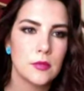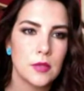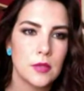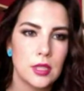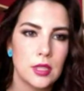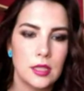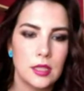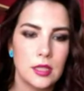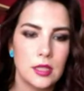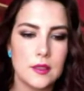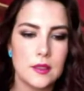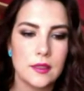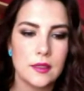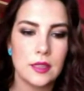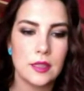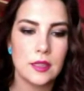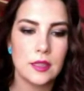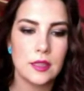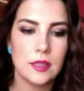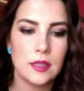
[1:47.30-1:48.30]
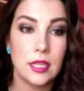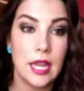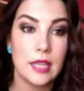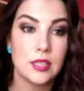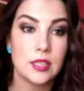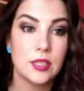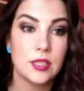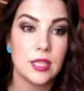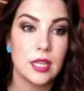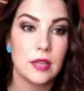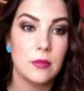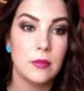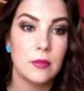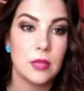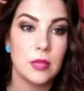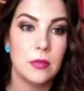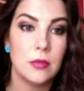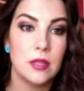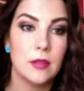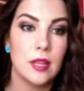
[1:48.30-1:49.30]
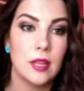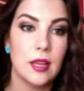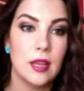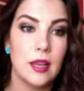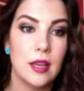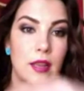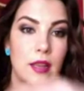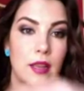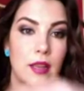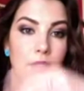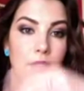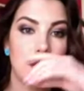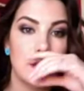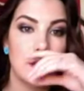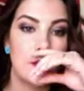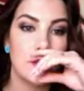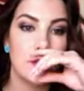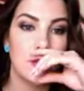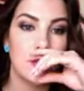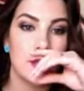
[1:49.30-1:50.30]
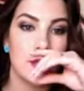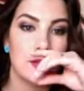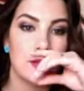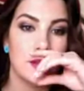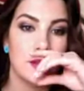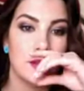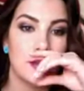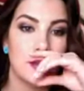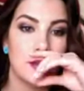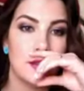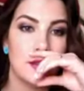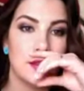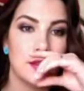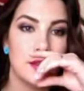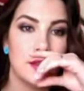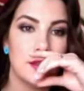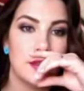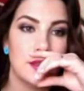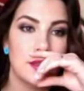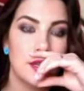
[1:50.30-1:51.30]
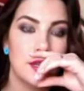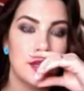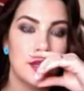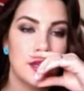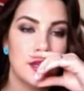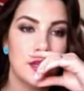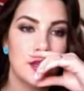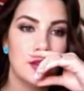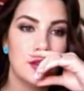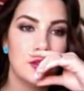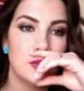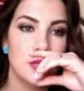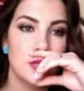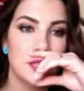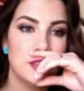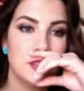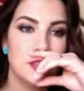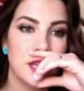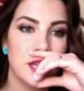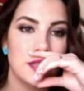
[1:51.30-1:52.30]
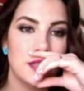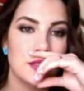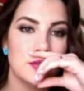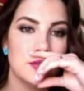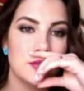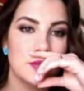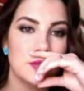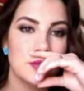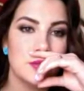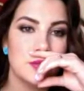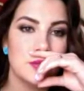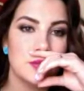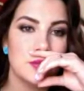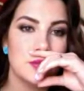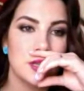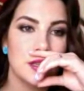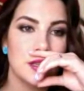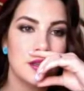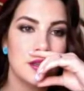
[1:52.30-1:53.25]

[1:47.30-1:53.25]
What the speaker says: At this link, hashtag BBLive. See if that'll send it to the tweet chat as well.